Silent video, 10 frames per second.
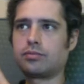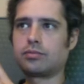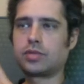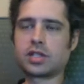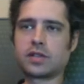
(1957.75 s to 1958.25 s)

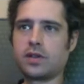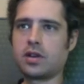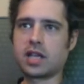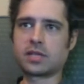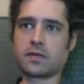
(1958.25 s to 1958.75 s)
just a few
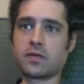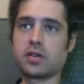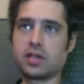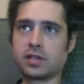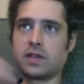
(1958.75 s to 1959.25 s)
days before
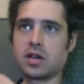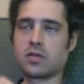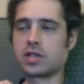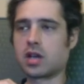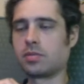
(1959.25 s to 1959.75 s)
this video
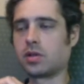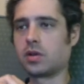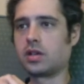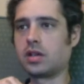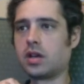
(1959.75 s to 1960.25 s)
was
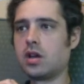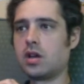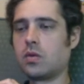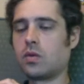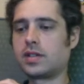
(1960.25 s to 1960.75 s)
uploaded
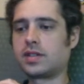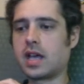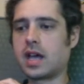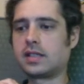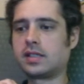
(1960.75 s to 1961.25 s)
was
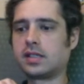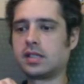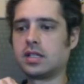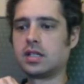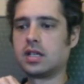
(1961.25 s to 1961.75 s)
that
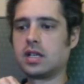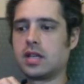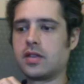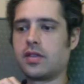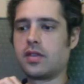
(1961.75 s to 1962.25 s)

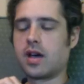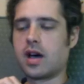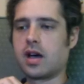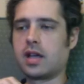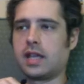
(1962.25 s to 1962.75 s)

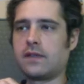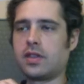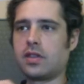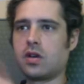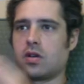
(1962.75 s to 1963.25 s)
even
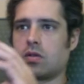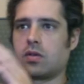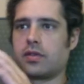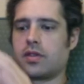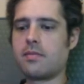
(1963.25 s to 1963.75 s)
though
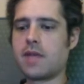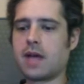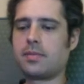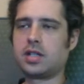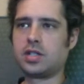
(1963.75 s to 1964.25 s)
the
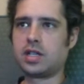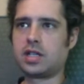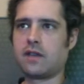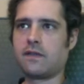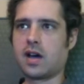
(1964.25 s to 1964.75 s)
map in
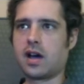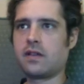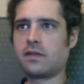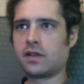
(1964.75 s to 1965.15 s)
GTA 5